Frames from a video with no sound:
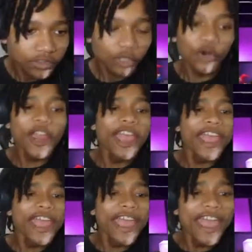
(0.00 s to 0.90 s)
Green!
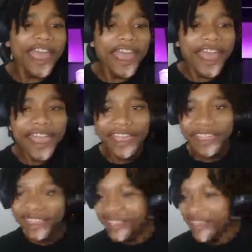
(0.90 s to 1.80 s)

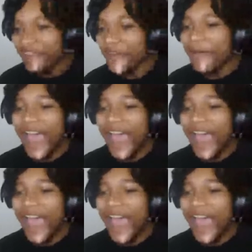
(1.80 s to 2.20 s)
From